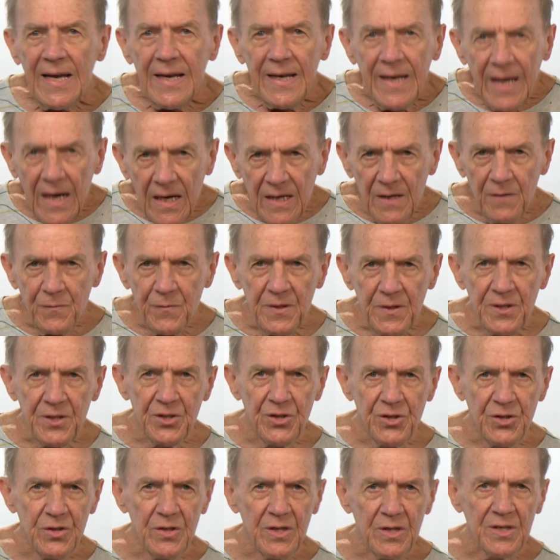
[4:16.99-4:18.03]
Now, if the
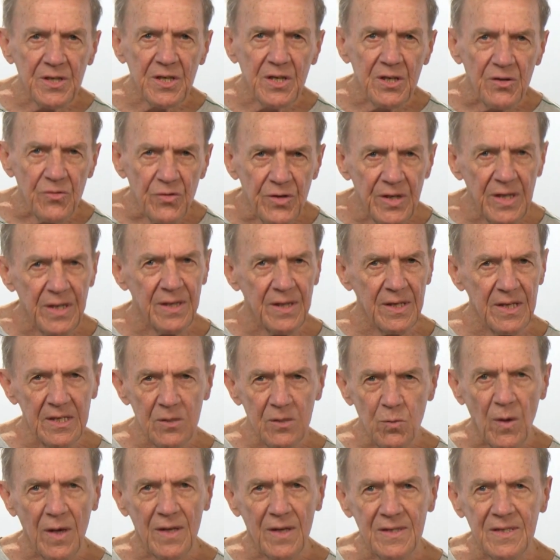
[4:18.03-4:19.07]
students can read
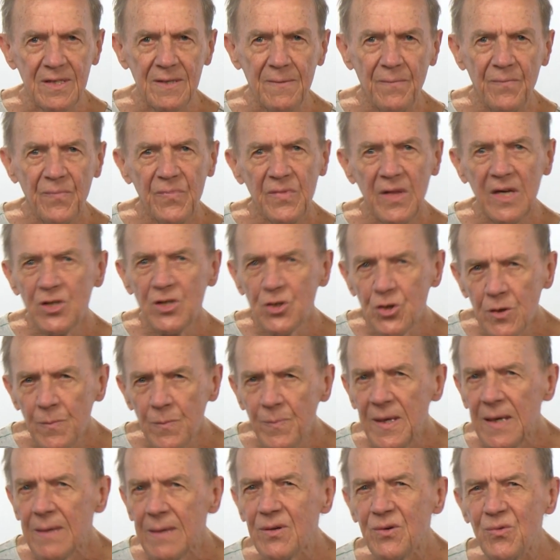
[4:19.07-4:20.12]
these ones, they should
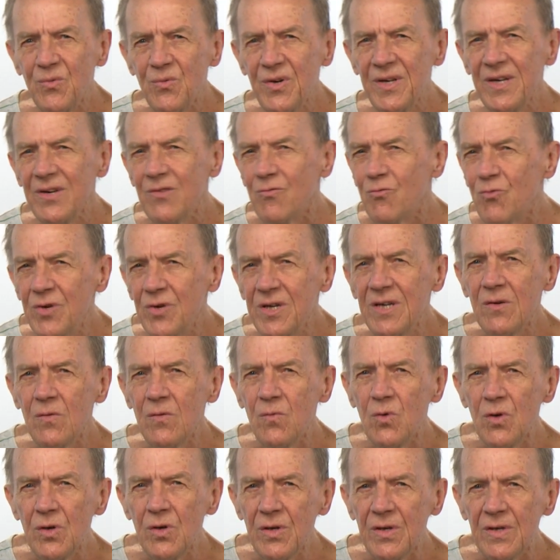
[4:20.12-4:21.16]
be able to read real
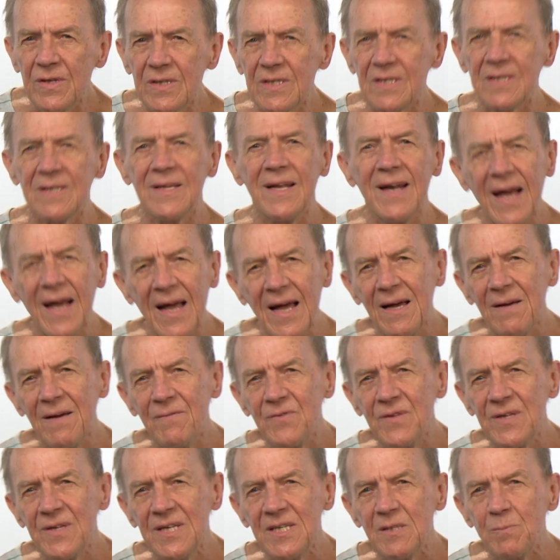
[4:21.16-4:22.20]
words that
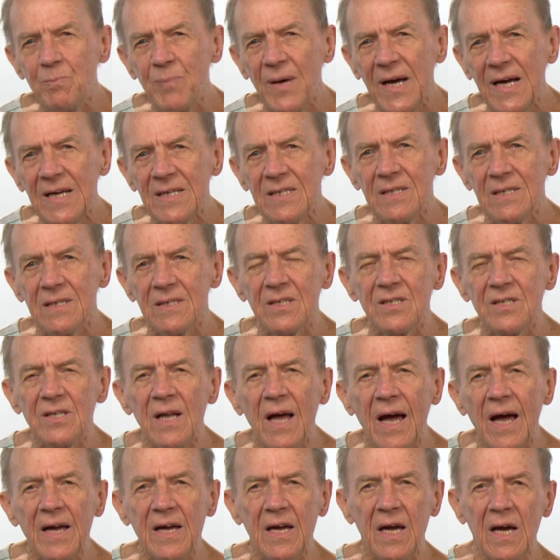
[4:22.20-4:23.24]
have these patterns
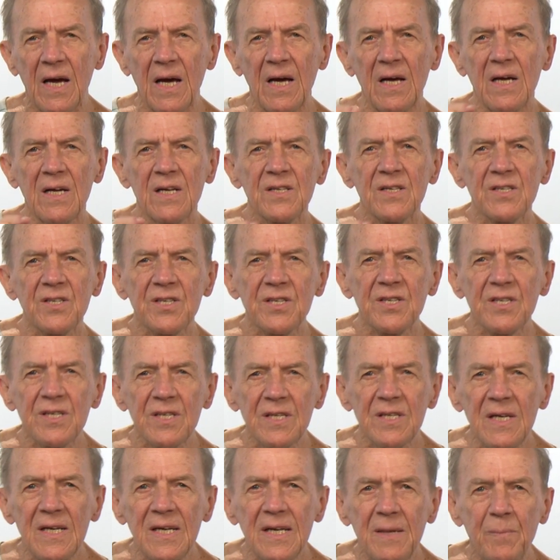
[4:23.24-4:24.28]
like
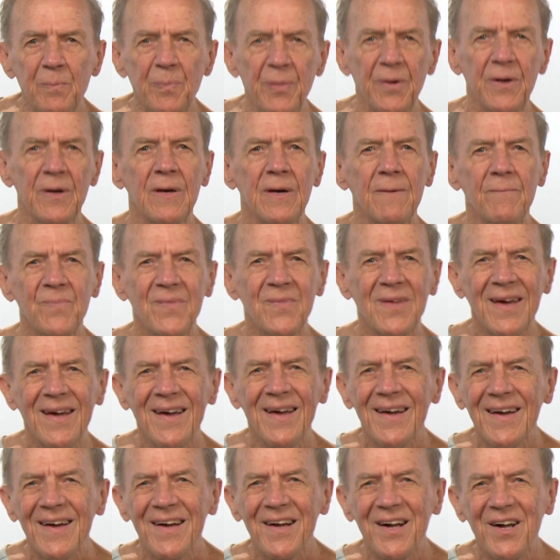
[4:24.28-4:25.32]
sleep,
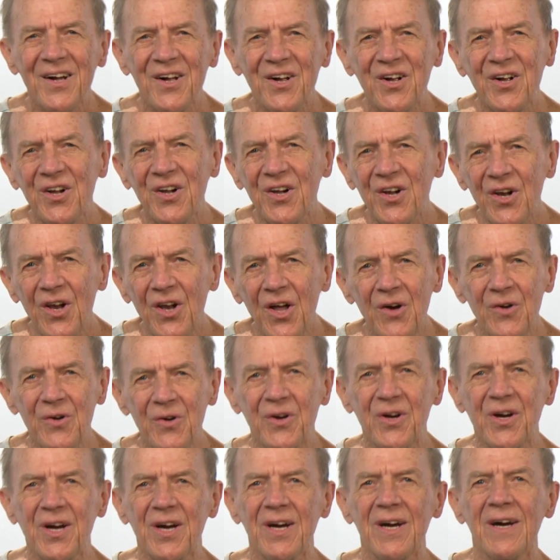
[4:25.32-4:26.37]

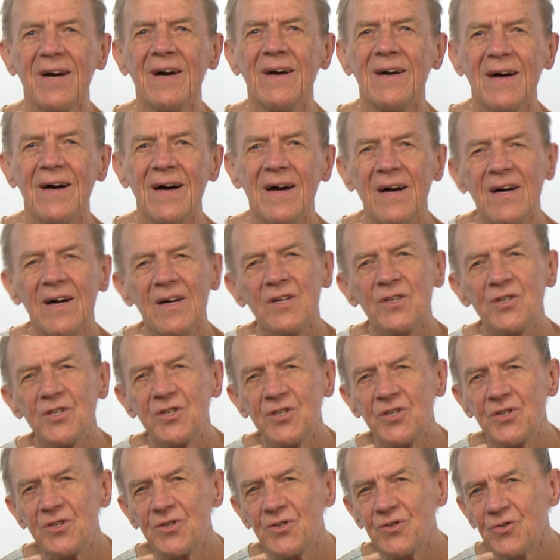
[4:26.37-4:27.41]
cloak,
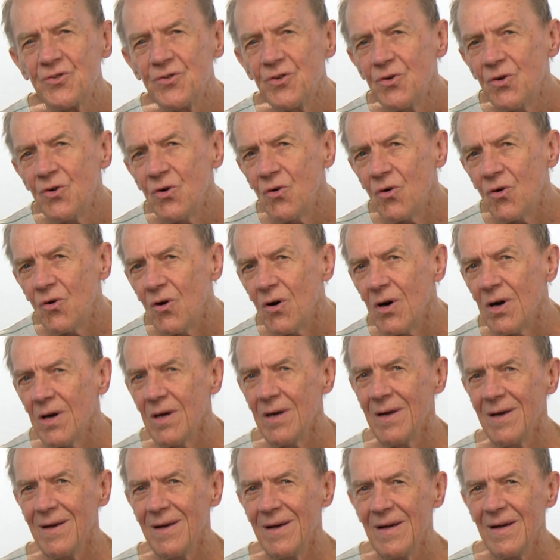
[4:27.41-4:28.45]
straw,
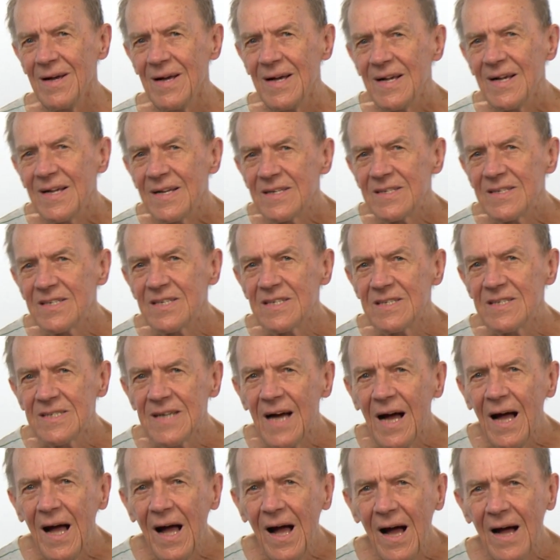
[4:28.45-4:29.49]

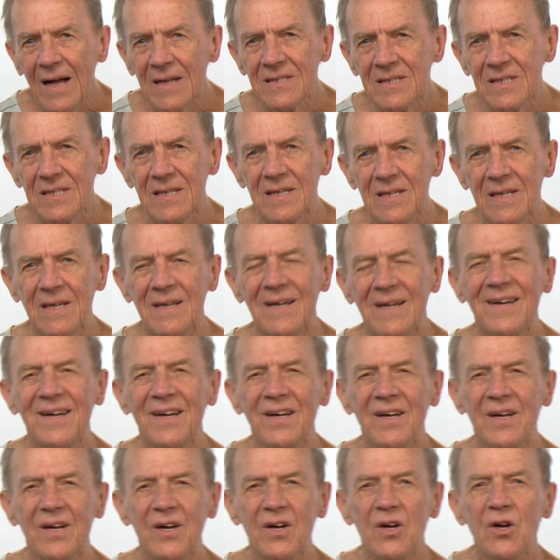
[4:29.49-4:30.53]
start,
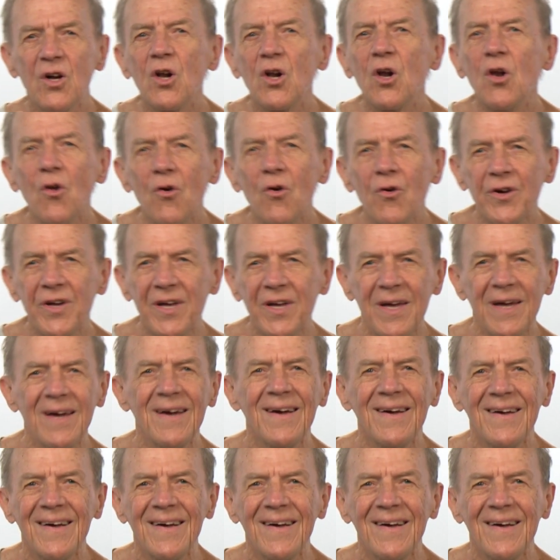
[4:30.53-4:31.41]
cloy.